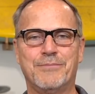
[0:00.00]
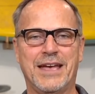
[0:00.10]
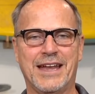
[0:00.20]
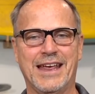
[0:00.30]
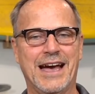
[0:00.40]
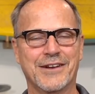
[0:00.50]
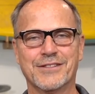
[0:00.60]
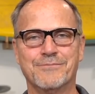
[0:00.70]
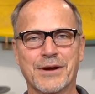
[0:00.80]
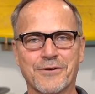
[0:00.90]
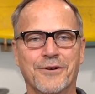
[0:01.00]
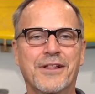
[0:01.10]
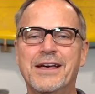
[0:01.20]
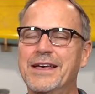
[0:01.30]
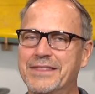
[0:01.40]
penny out of the barrel,
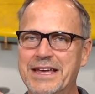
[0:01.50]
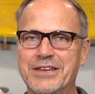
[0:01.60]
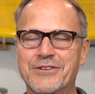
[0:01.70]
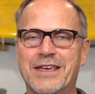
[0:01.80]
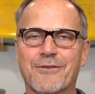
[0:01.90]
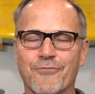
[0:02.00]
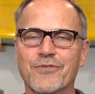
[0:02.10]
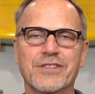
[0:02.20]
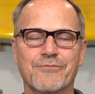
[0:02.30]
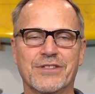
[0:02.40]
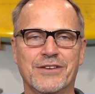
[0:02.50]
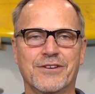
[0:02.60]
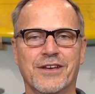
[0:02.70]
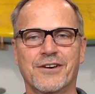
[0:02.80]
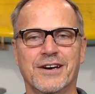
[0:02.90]
then you get really, really
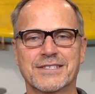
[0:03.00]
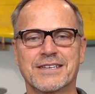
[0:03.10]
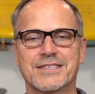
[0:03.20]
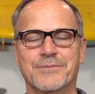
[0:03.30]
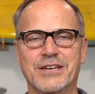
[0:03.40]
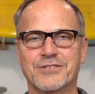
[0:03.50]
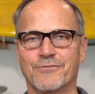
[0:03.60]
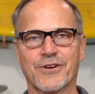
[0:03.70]
good at cost estimation.